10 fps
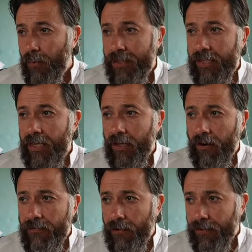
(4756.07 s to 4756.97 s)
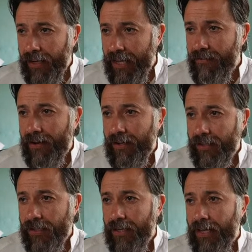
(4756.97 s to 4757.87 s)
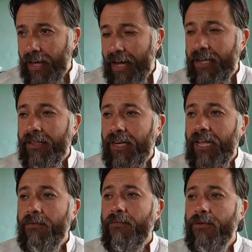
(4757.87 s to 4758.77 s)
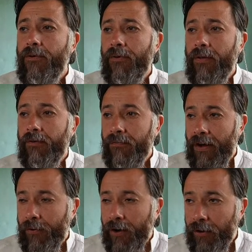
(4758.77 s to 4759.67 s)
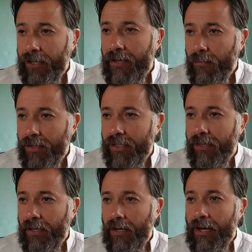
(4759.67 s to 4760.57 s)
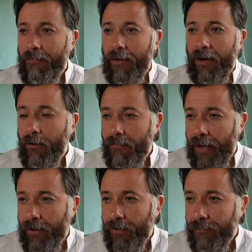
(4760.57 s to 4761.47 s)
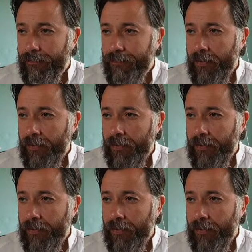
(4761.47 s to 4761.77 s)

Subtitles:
We sing of your deliverance, and in the name of our Elohim we set up our banner.